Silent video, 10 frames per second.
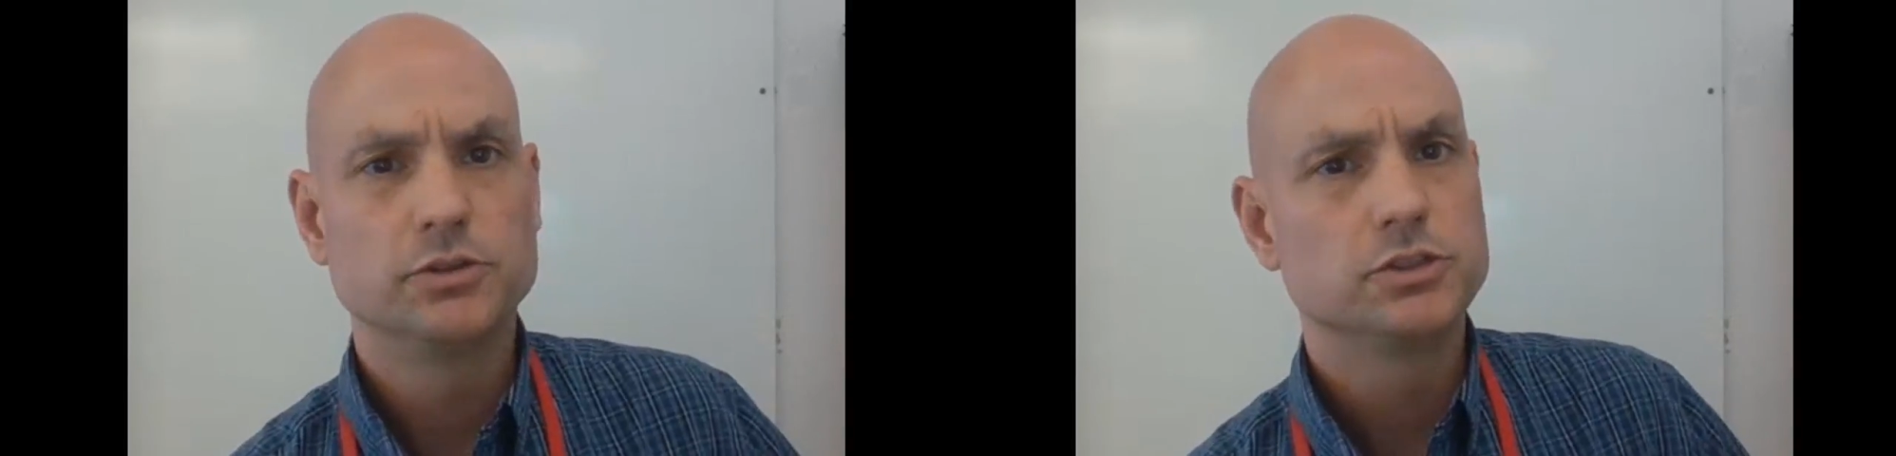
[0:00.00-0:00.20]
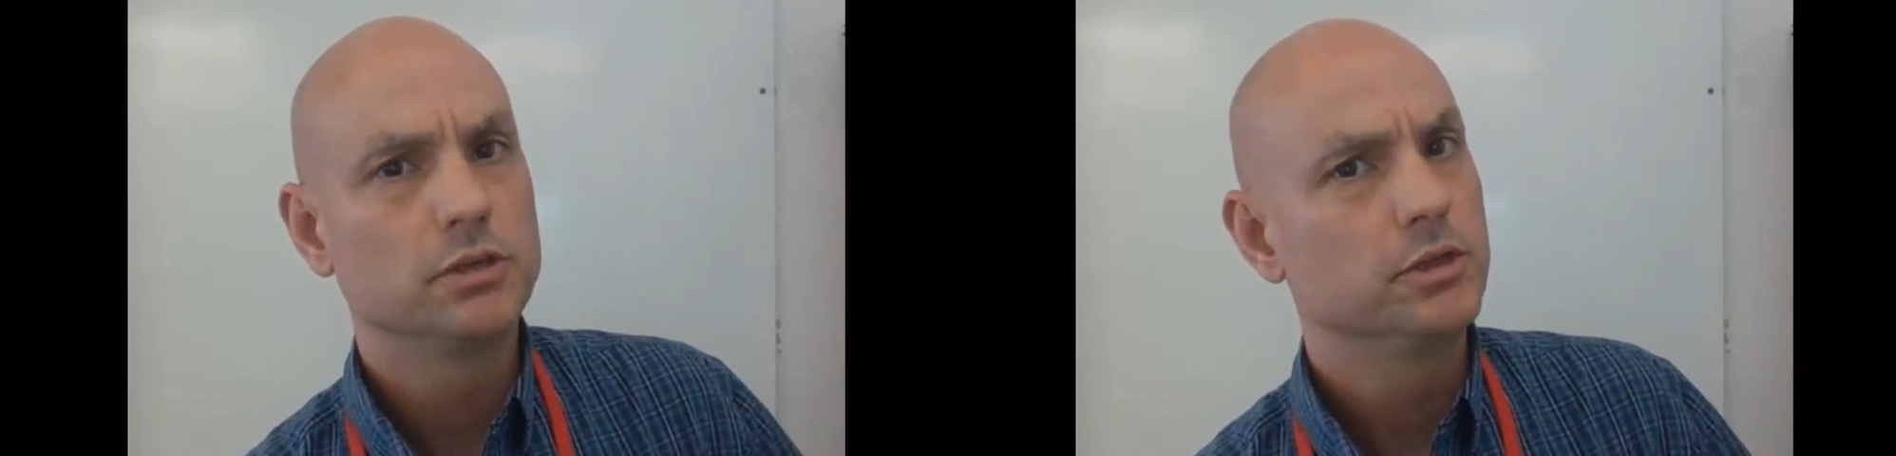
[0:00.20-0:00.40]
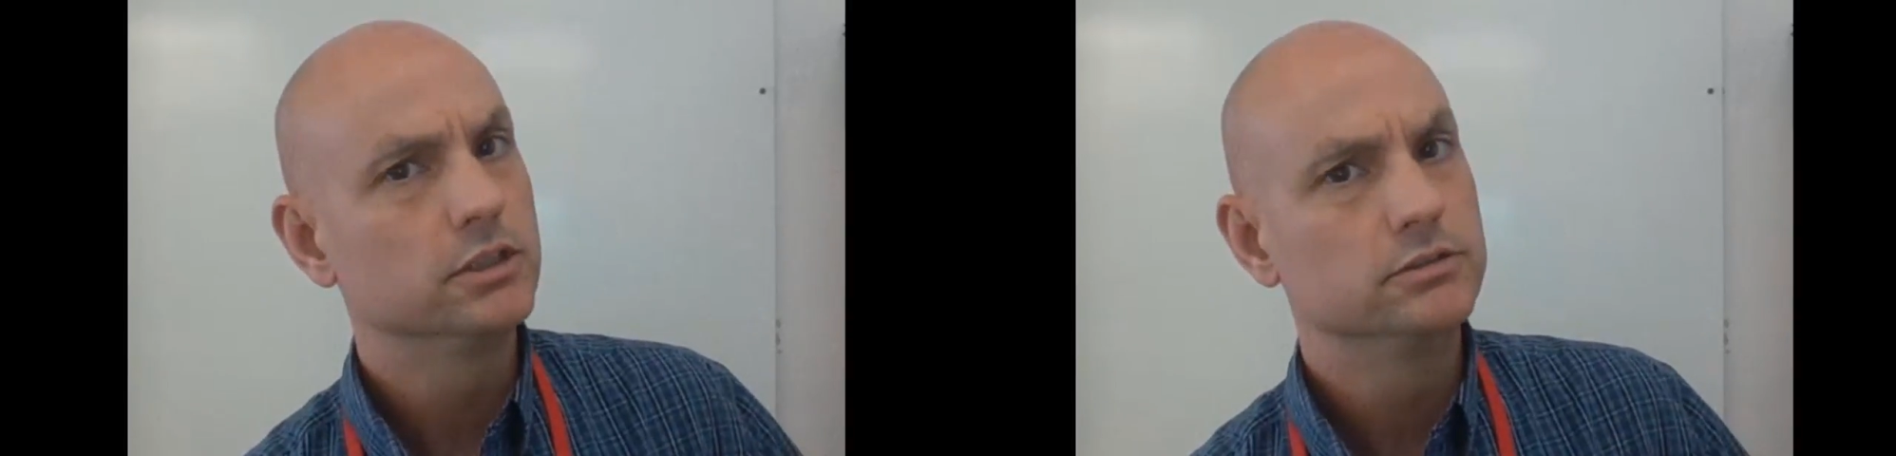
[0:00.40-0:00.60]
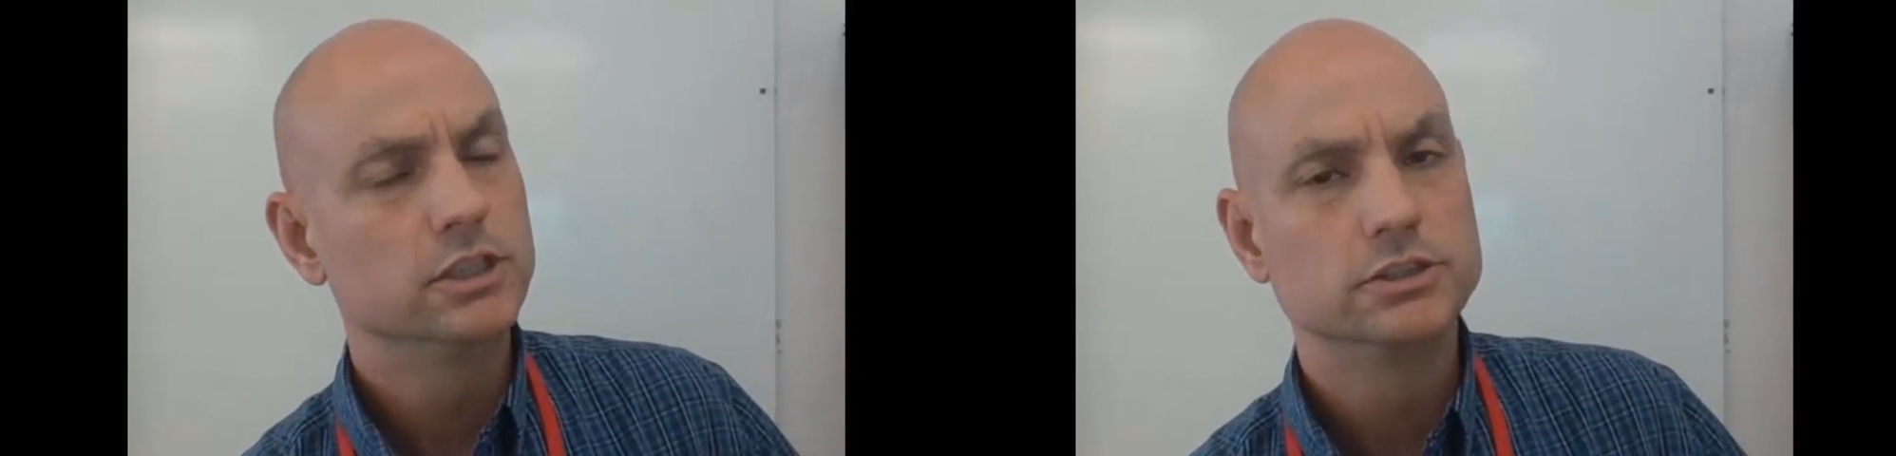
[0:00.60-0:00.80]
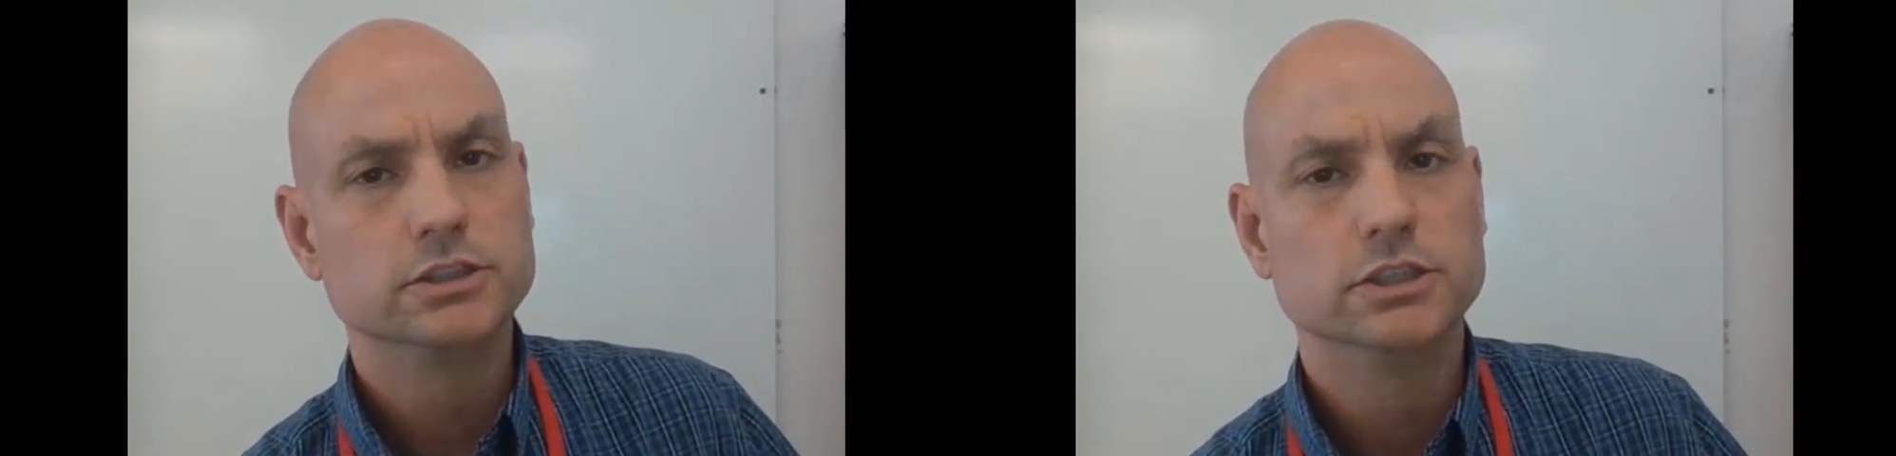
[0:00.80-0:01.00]
was talking about
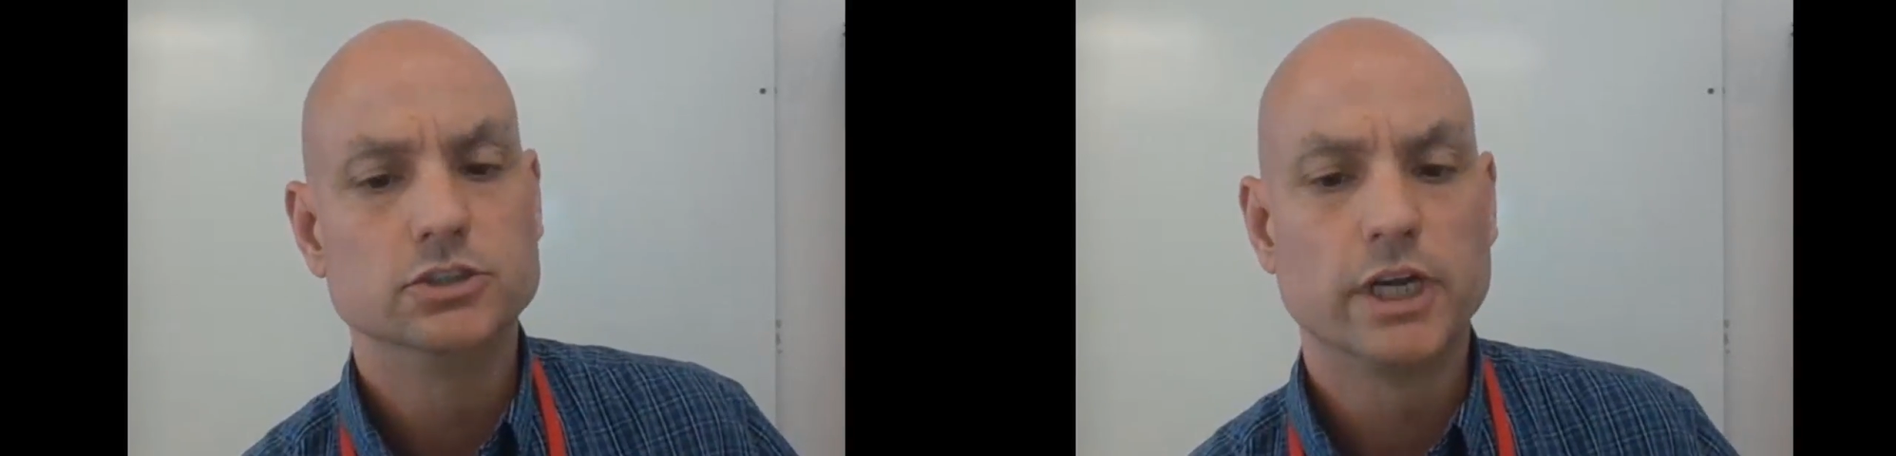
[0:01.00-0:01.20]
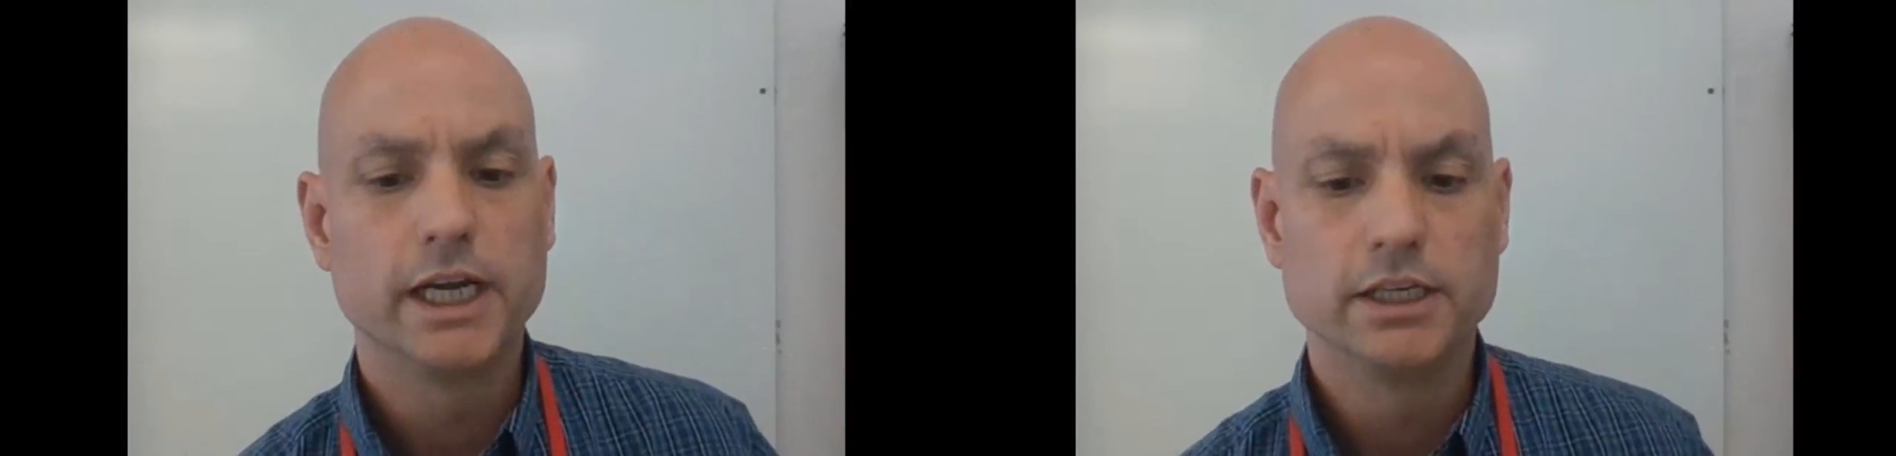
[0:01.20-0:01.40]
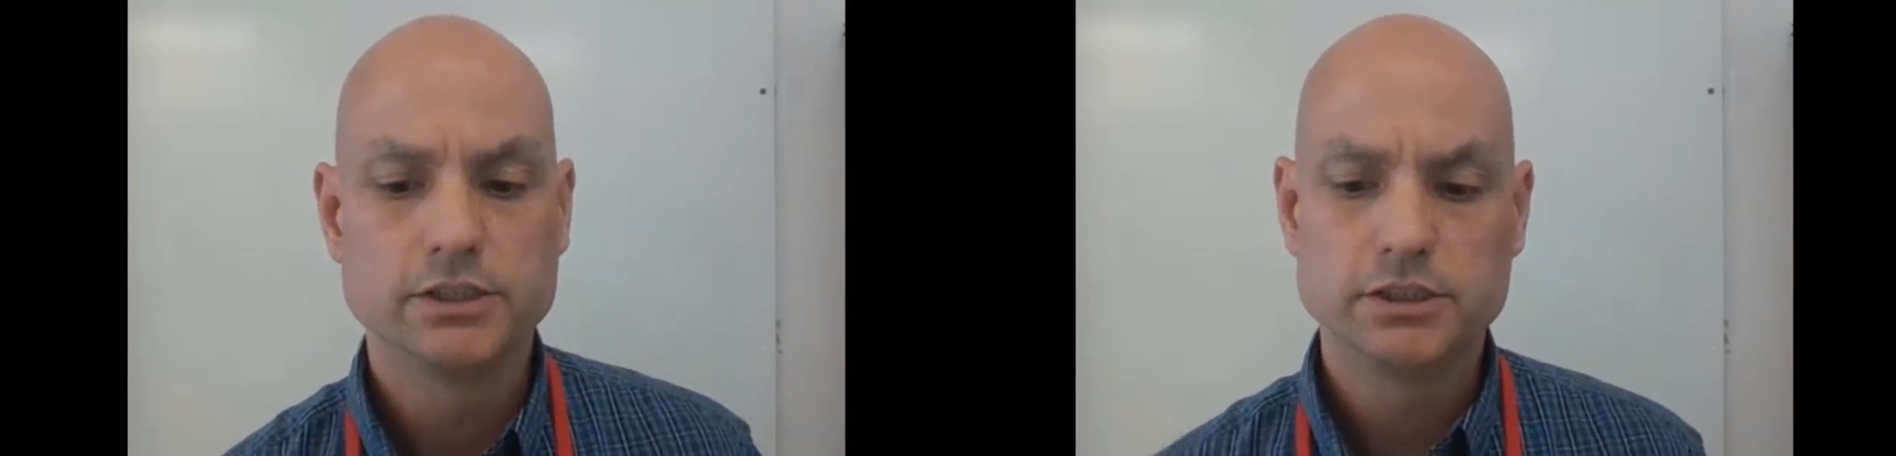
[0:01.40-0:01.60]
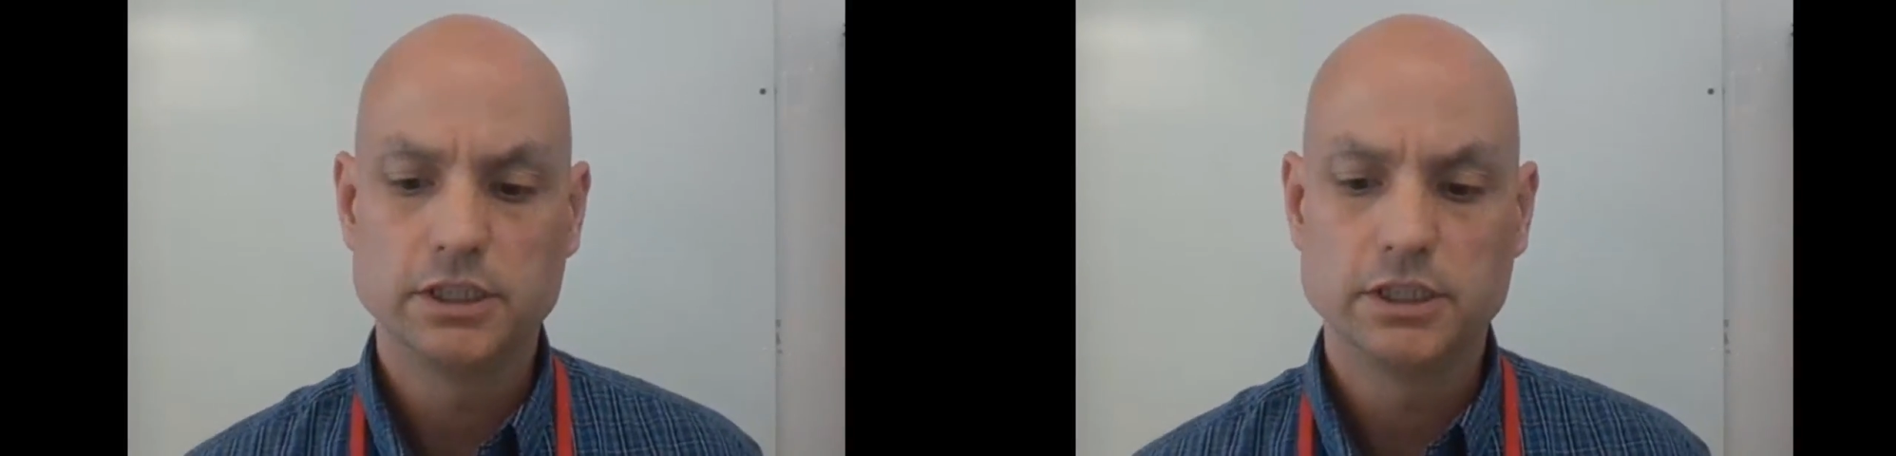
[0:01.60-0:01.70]
Dungeons and Dragons.